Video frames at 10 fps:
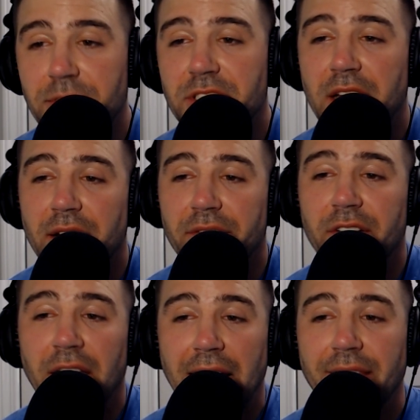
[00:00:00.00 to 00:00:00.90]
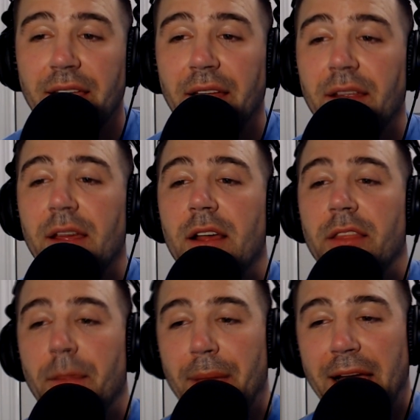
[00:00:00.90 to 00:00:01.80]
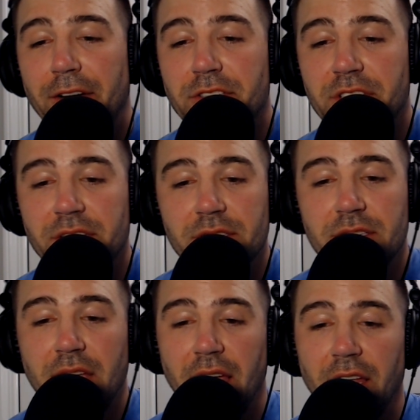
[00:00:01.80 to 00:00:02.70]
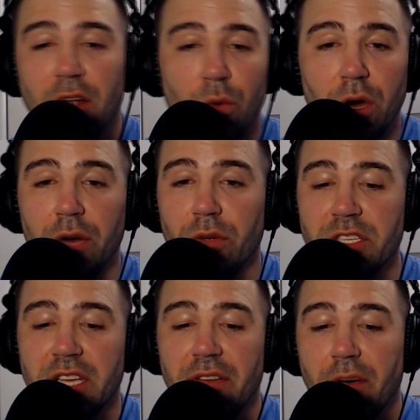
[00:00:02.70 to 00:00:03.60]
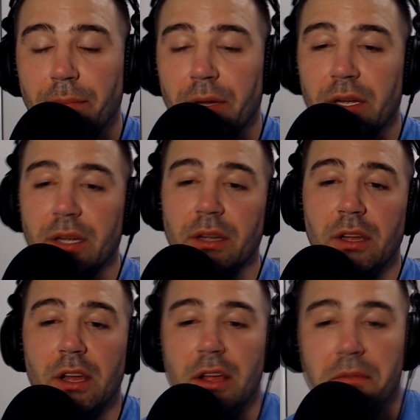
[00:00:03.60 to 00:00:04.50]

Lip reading: I'm just kind of glad that the Packers didn't say, you know what, let's give up a